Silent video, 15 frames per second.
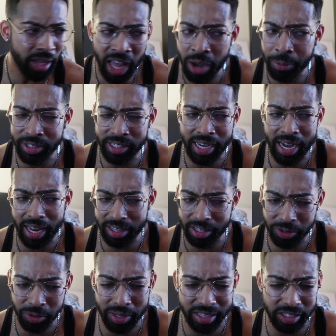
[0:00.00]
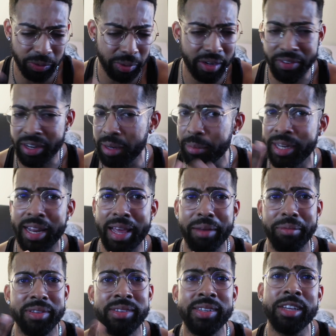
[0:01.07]
I went to college in 2012. It had
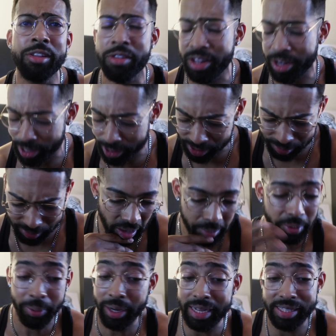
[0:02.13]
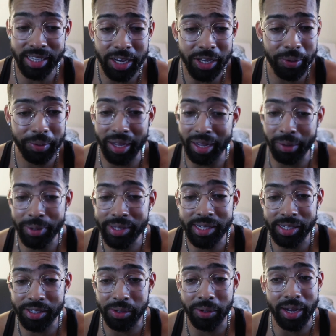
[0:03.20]
been 6 years. But when I tell you, it wasn't
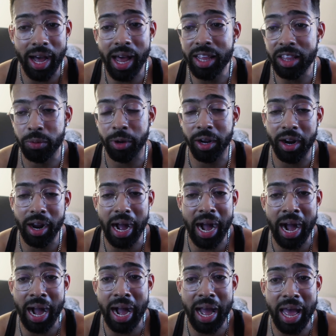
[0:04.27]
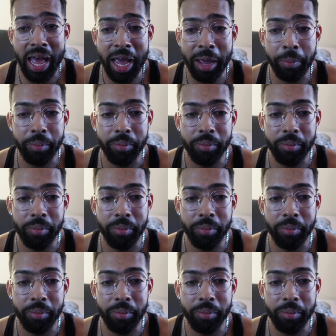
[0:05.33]
until college where I